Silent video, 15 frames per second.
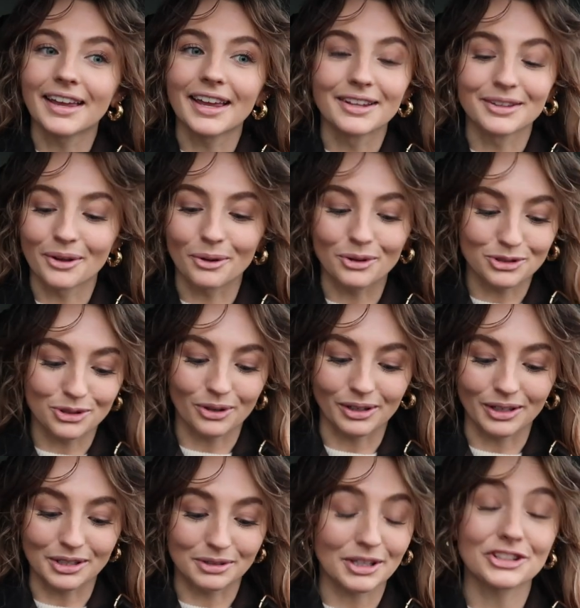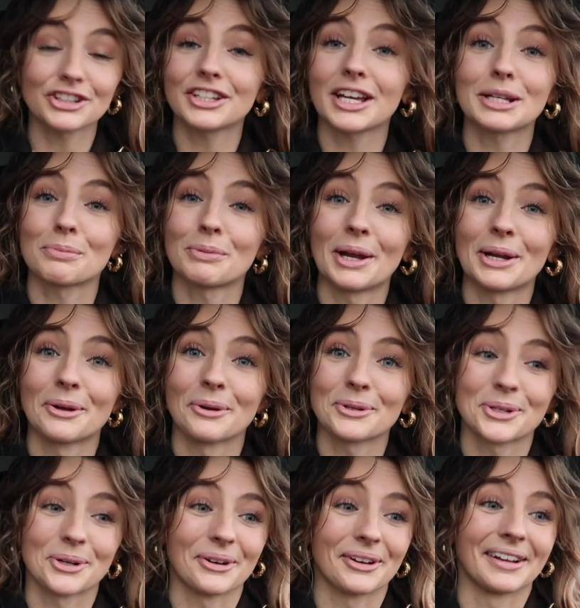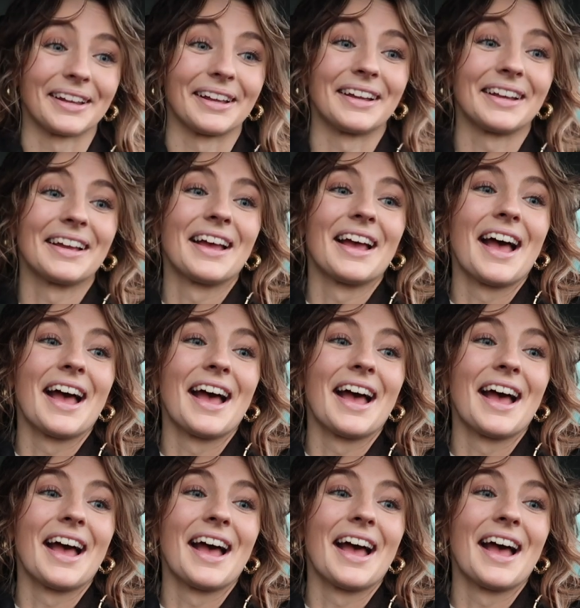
in the hot chocolate, so I just had a plain hot chocolate.